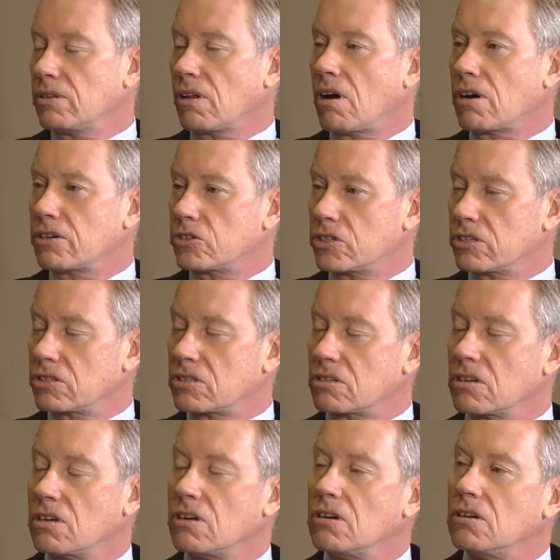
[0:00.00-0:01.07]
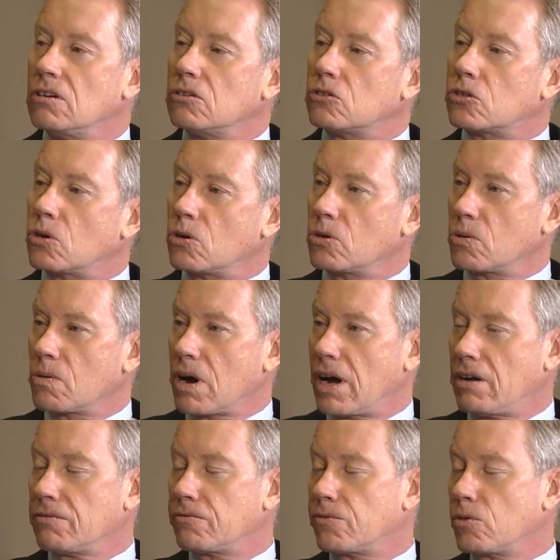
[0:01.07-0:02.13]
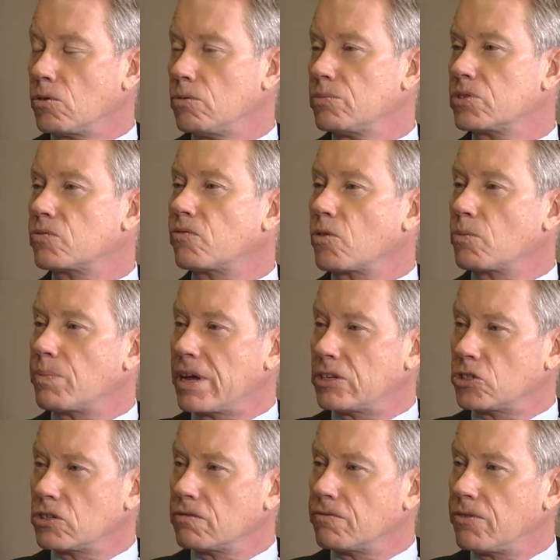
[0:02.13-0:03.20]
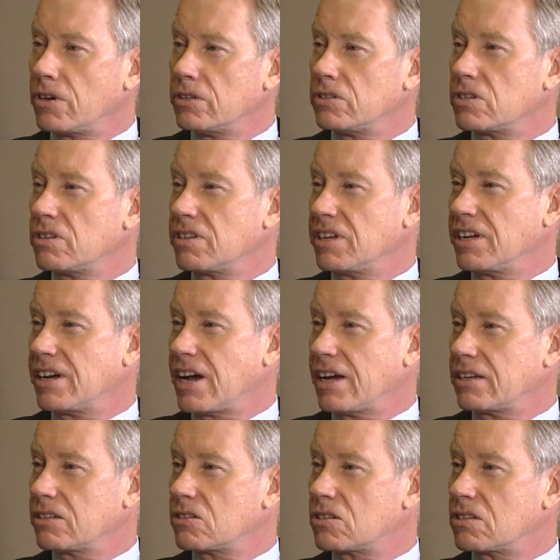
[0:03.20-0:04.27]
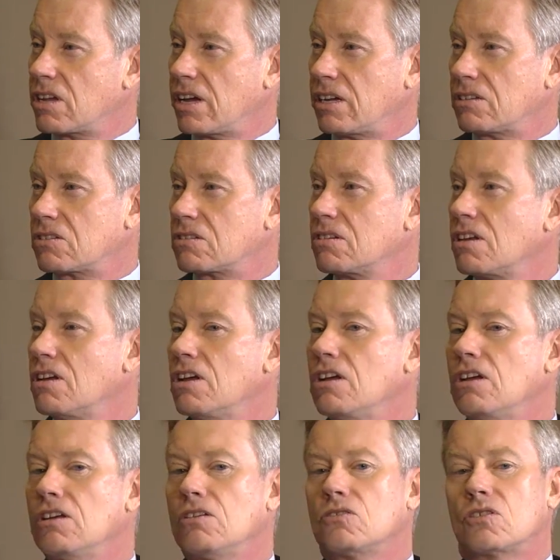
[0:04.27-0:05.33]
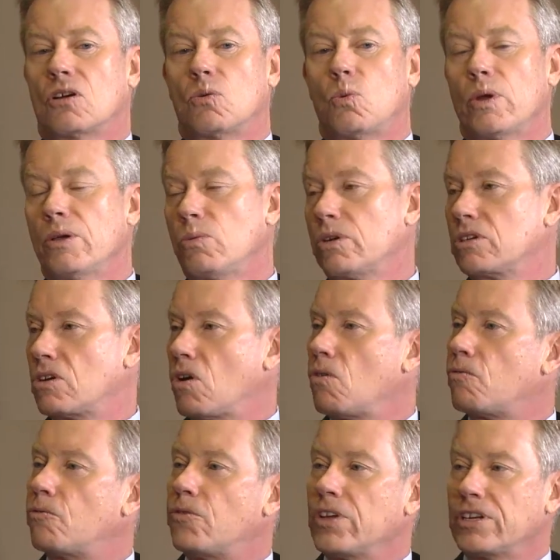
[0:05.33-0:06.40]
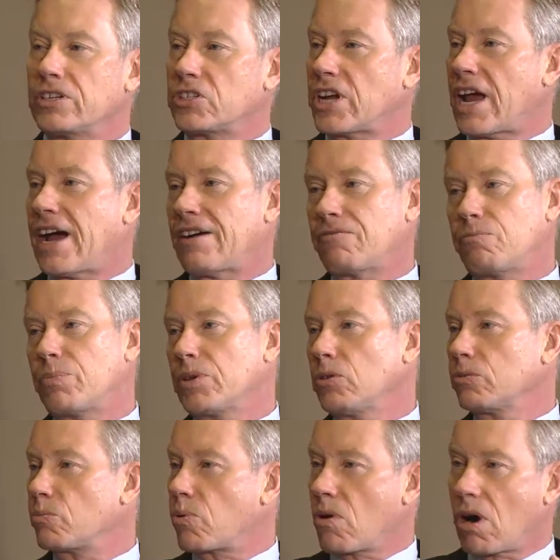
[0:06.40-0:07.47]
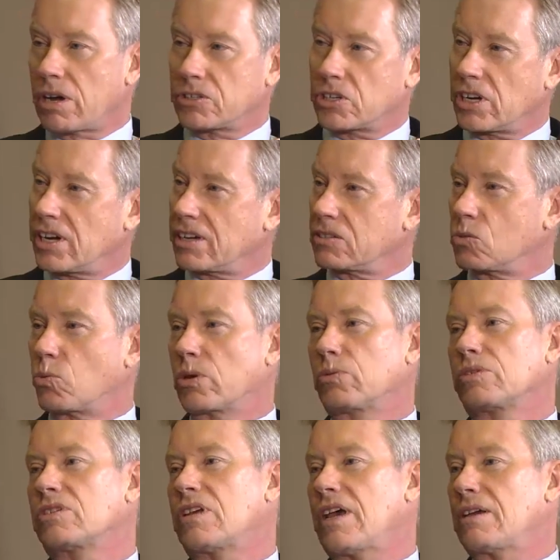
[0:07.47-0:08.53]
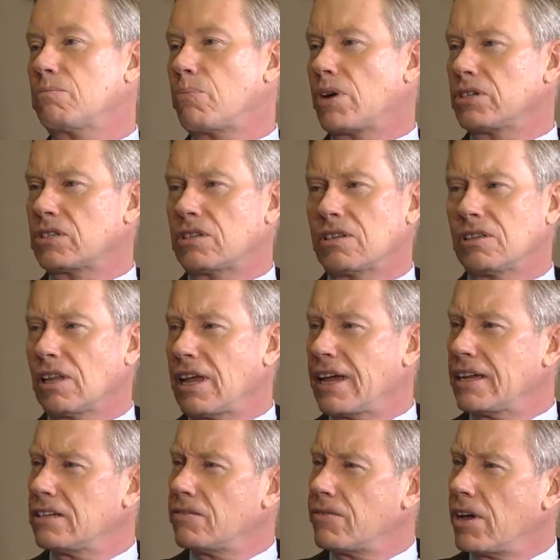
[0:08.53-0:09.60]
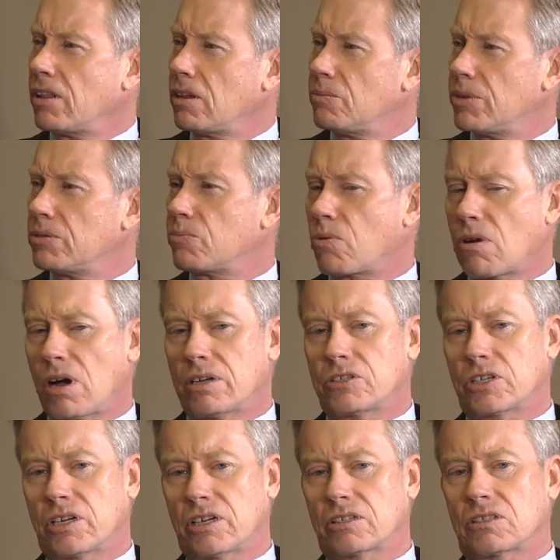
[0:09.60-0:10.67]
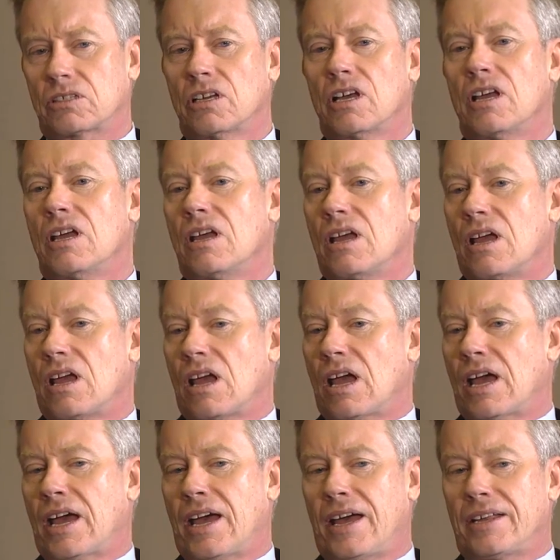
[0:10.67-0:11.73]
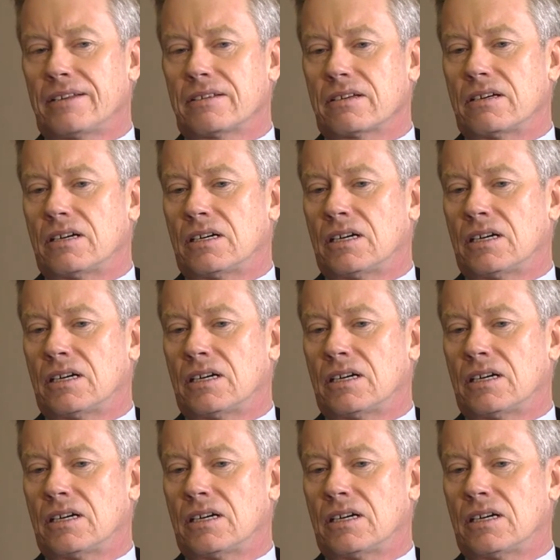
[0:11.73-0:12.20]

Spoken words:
largest turnaround firms for pension funds in the United States. Right. So we would go finish half-built projects, we would take busted land development projects, and